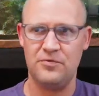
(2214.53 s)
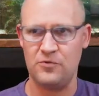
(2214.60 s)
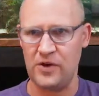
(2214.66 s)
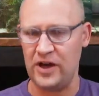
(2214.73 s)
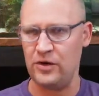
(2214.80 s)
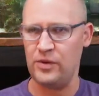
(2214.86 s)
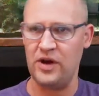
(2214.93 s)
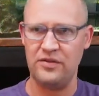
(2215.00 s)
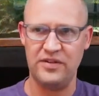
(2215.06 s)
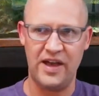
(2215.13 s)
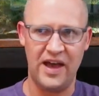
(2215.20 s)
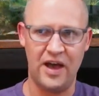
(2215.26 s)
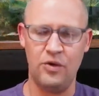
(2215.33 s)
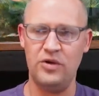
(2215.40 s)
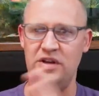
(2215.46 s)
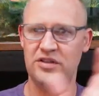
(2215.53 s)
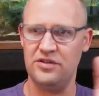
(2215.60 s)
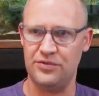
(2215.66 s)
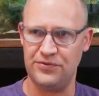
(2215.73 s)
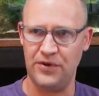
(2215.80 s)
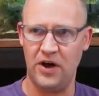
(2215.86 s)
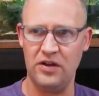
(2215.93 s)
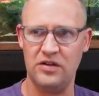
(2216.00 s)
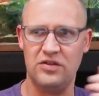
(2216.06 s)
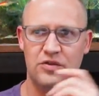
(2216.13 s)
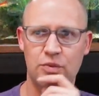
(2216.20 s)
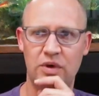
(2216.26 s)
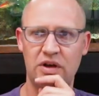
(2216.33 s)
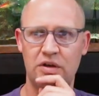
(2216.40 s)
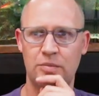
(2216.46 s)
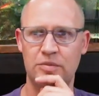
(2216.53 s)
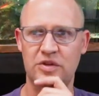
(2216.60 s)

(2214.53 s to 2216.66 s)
right around now and in the fall as well,